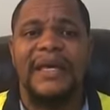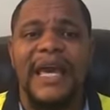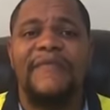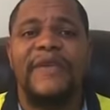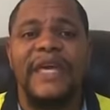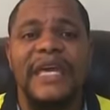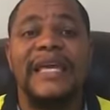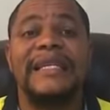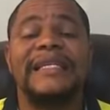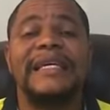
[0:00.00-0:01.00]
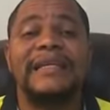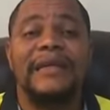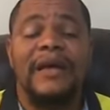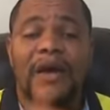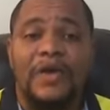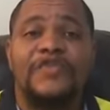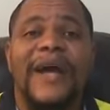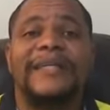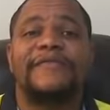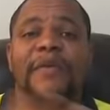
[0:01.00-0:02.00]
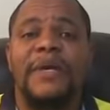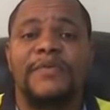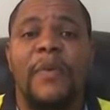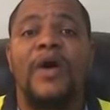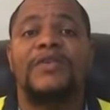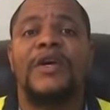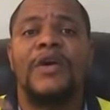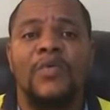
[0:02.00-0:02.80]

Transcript: if he indeed contracted from his boss,